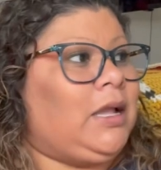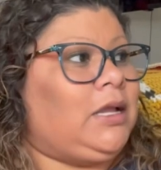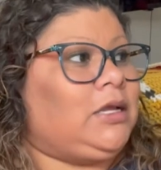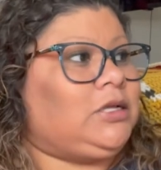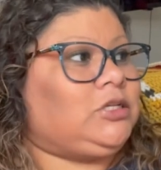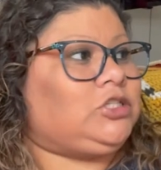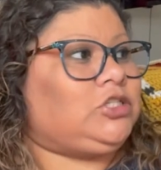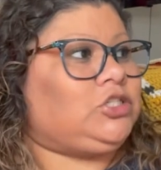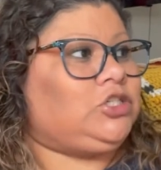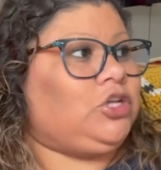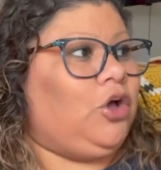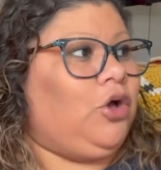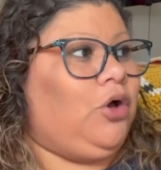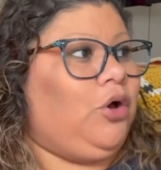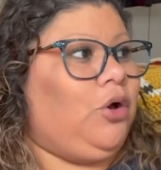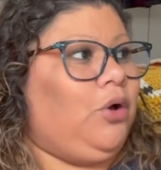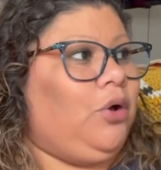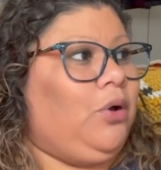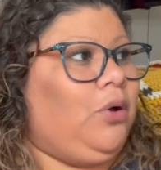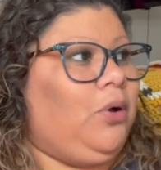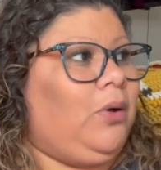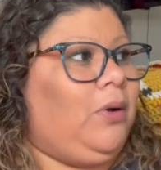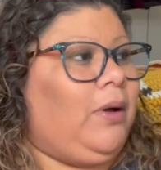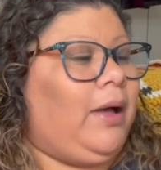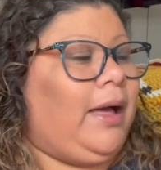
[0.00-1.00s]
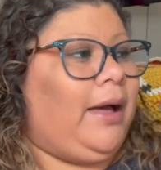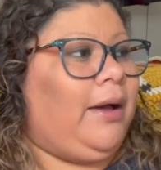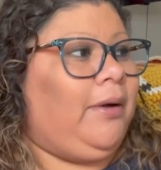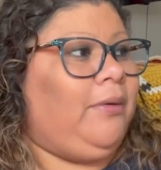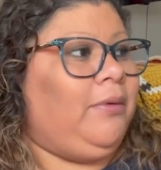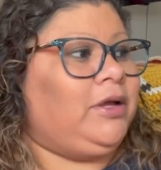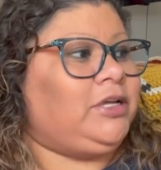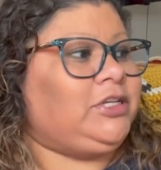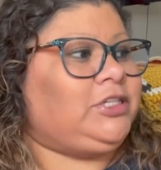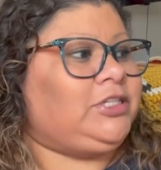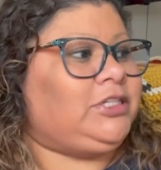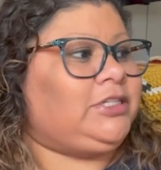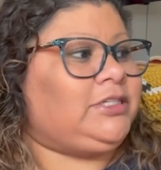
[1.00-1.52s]
So I
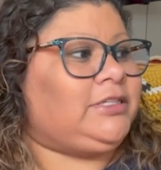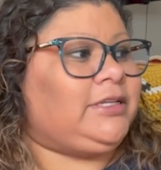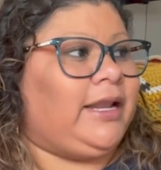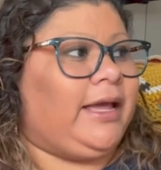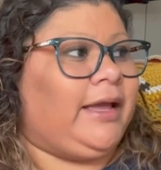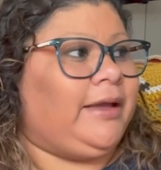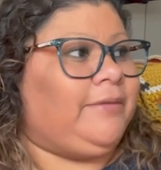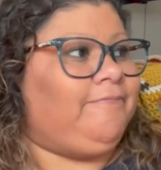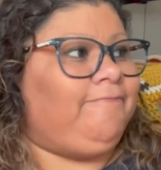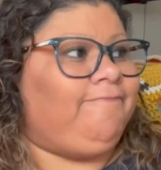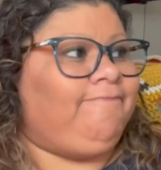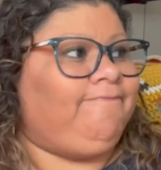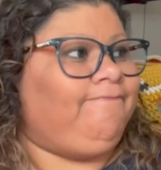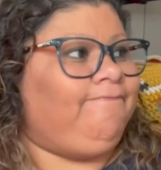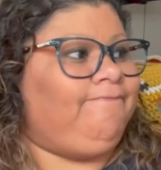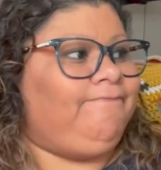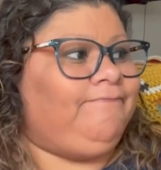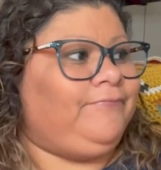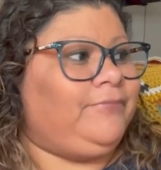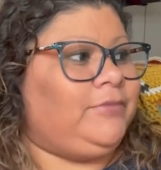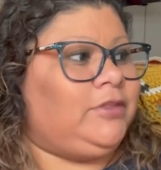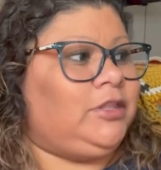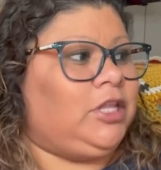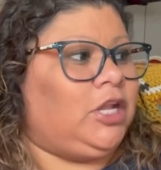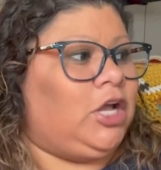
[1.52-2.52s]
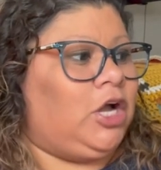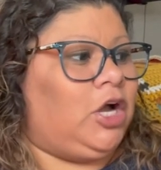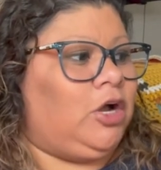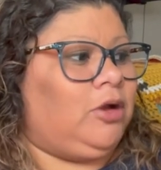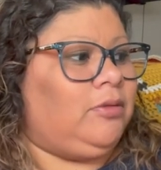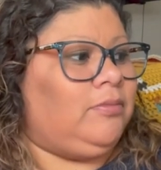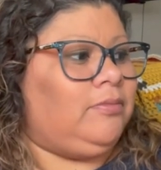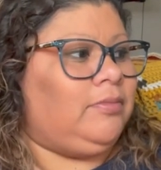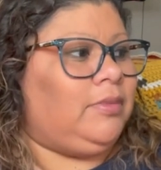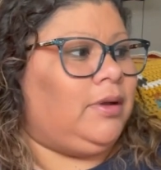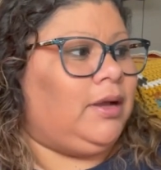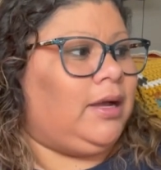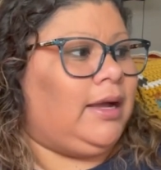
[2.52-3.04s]
was just like, no.